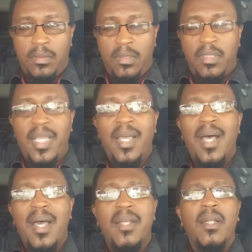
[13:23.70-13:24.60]
They
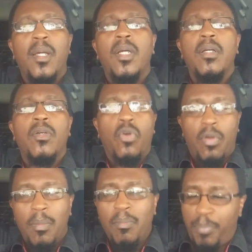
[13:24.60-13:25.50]
are
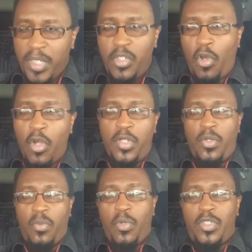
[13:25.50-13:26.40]
beyond
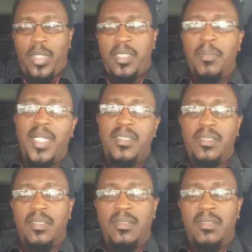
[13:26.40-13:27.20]
what you can imagine.